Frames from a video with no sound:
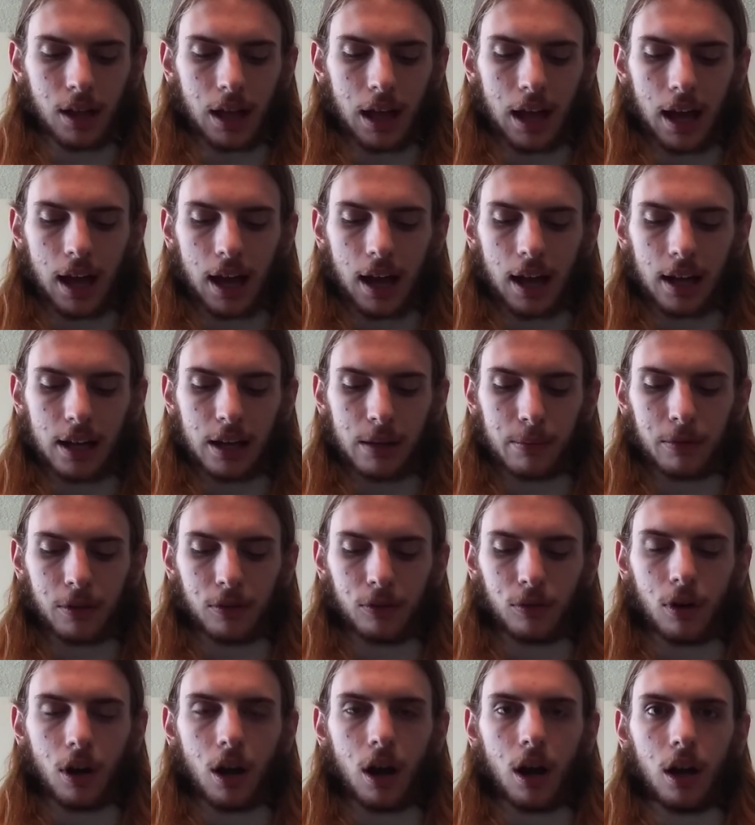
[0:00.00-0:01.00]
I am the
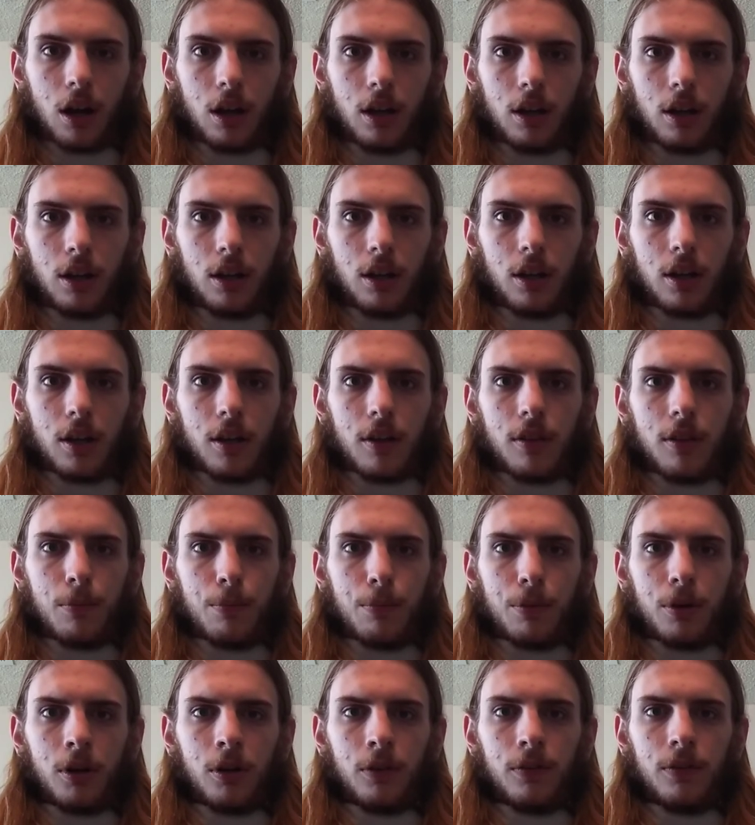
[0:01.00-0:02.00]
rock, the
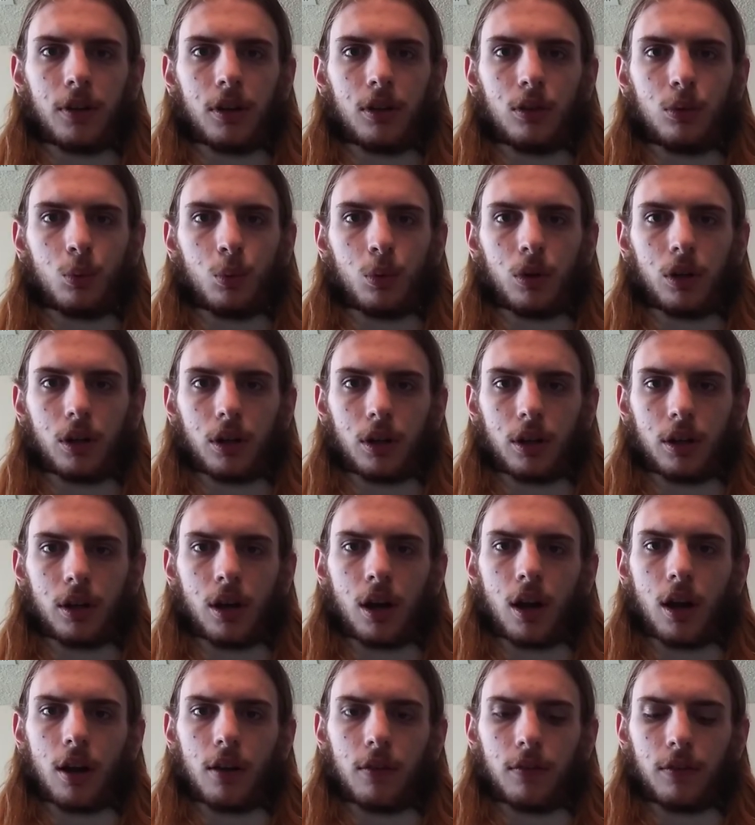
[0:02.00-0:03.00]
perfect work
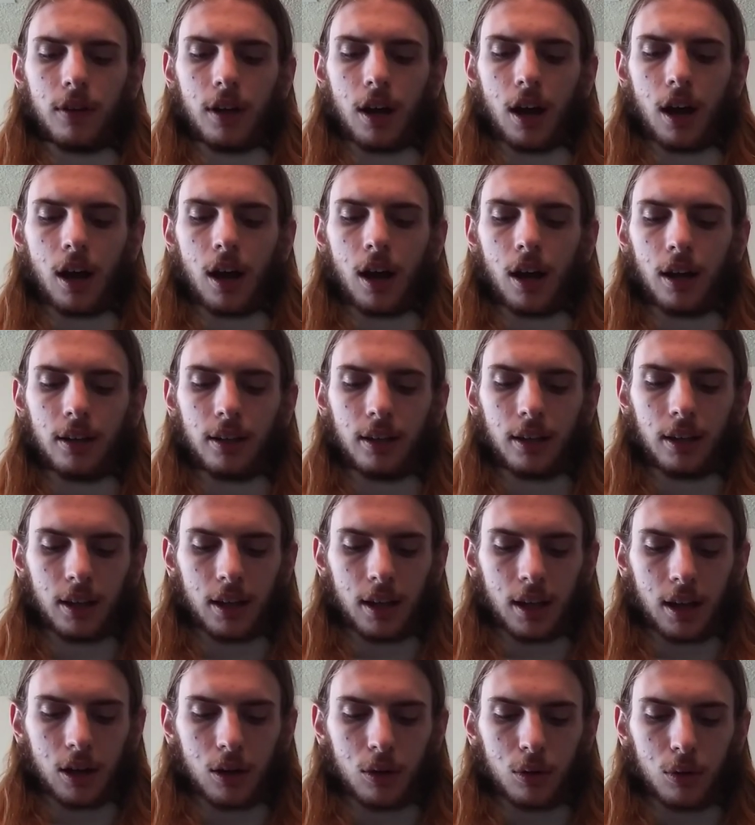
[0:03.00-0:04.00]
of God,
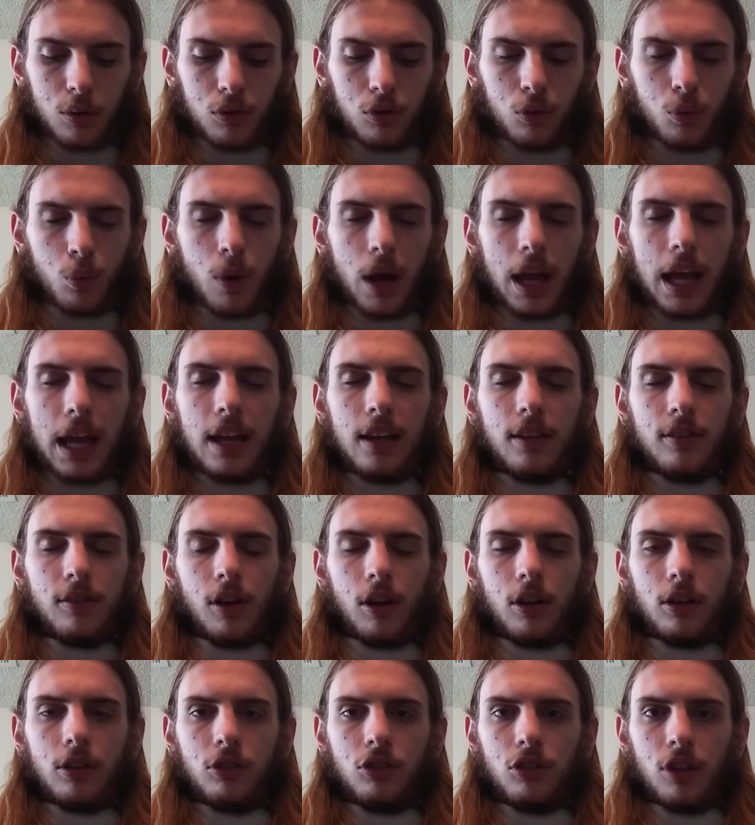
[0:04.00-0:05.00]
whose ways
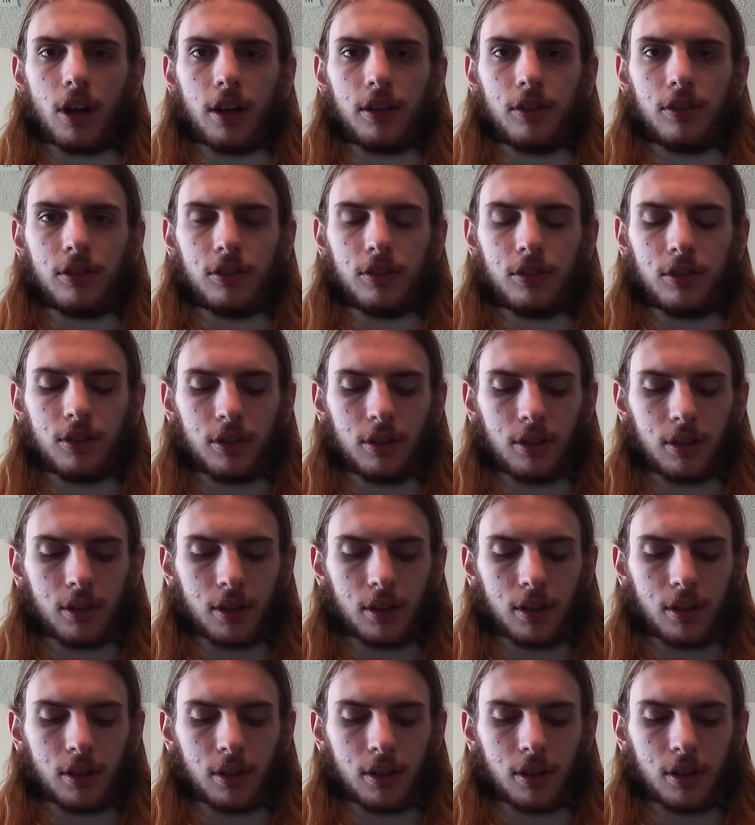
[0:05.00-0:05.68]
are just.